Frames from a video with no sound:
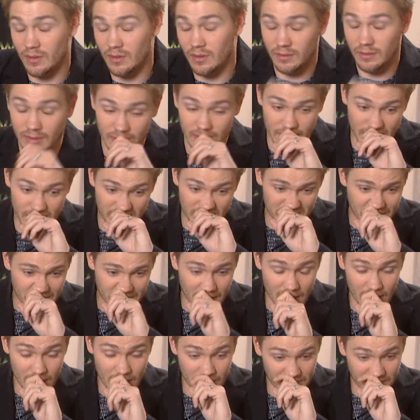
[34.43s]
Oh
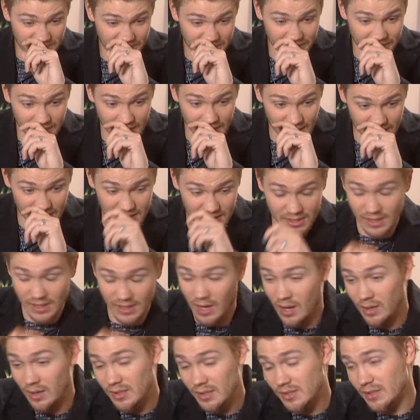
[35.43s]
God.
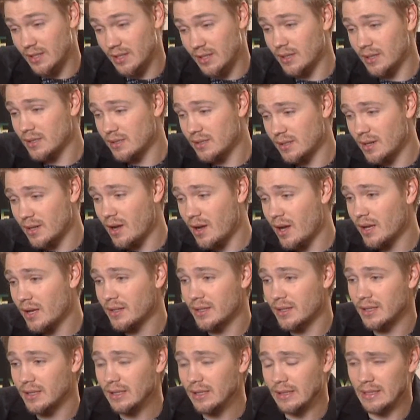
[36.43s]
It's an
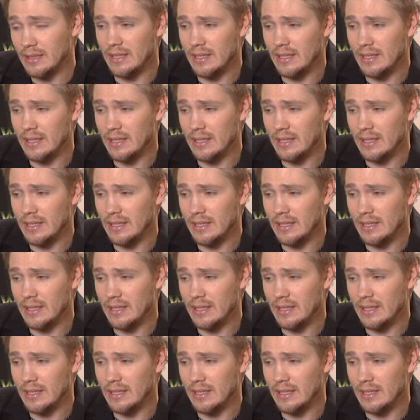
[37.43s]
honor.